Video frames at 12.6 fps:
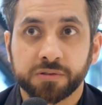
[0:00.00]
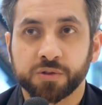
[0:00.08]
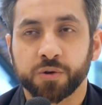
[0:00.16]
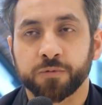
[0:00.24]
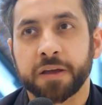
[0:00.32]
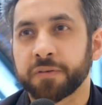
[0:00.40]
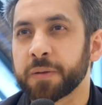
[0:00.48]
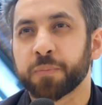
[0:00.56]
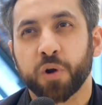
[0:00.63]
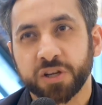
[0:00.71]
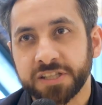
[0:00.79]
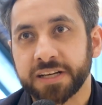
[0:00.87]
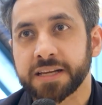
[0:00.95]
So every
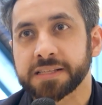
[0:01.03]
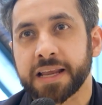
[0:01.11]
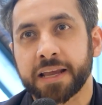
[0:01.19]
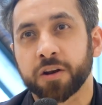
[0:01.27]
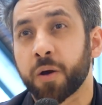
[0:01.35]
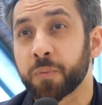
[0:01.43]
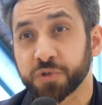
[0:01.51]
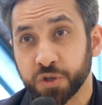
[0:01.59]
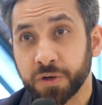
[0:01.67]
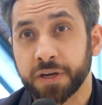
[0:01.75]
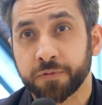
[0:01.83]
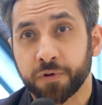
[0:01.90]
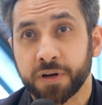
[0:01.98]
project is like an
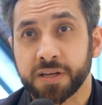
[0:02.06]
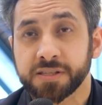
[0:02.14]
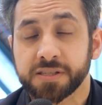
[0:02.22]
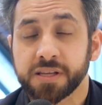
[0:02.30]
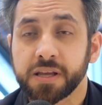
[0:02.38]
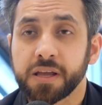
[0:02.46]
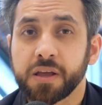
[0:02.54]
opportunity for us